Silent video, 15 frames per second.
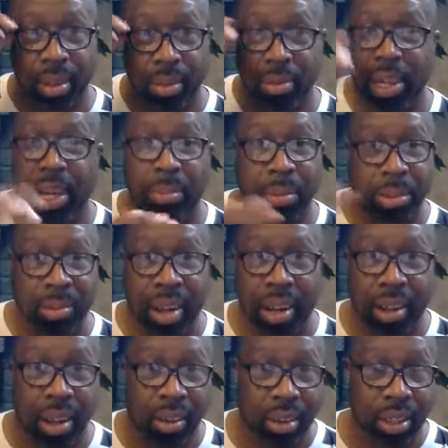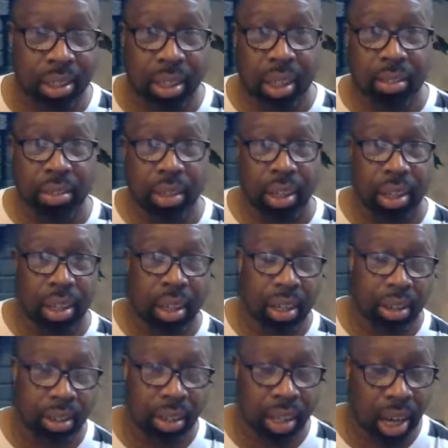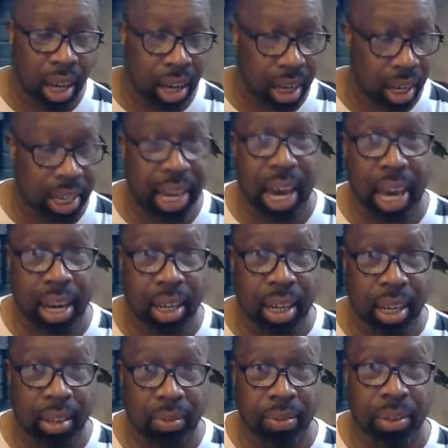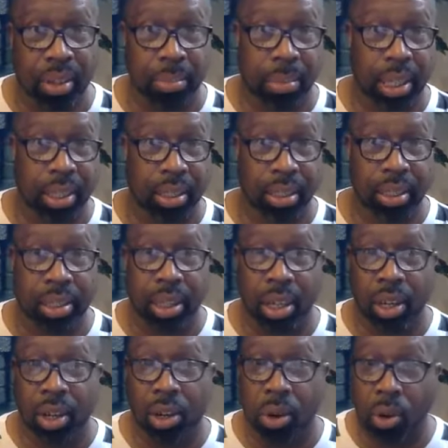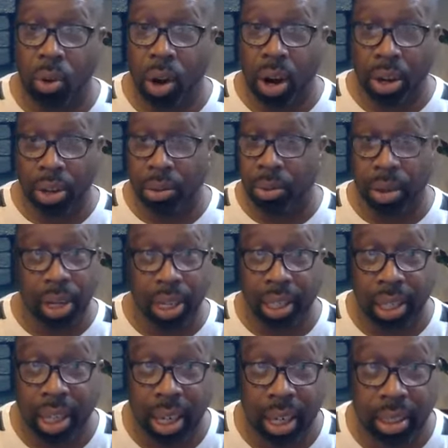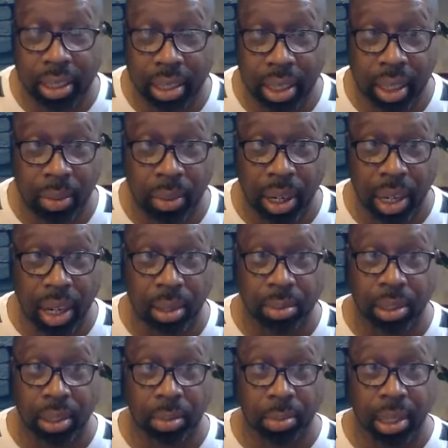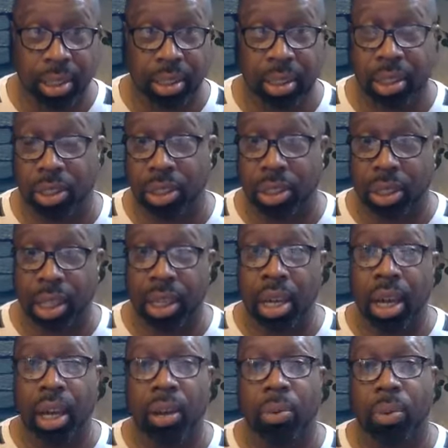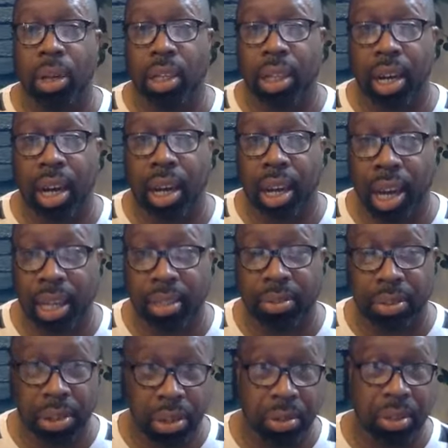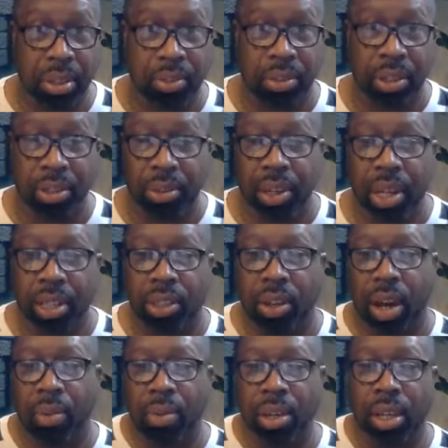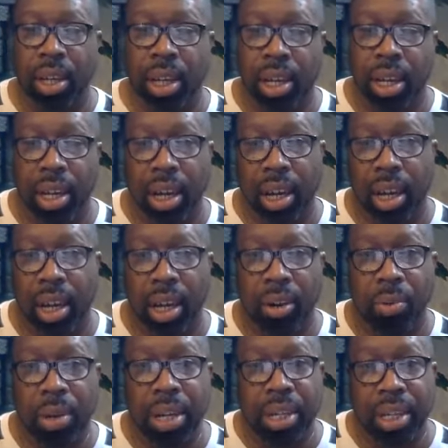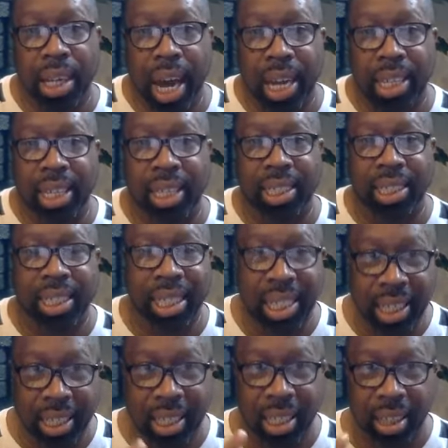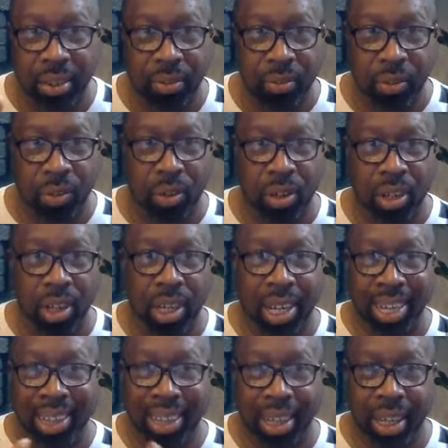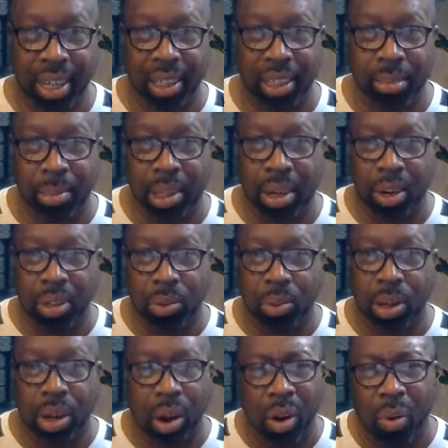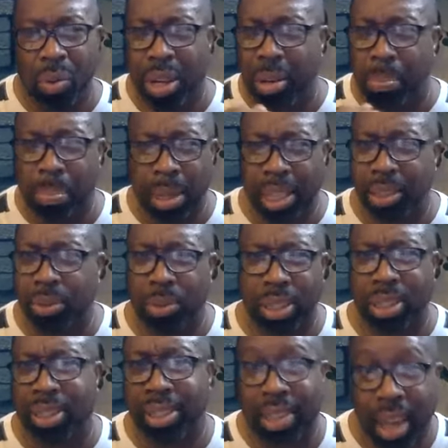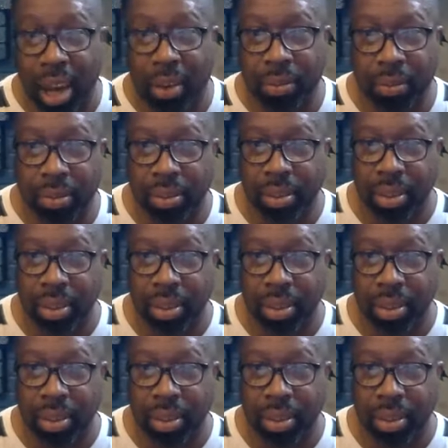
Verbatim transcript: We got to move out all this stuff. You're not a candidate for blessings who are you running against and when it comes to your blessing because you say what god has for you is for you so i want to uh, uh, uh, we are not contending for things because we're already blessed with the stuff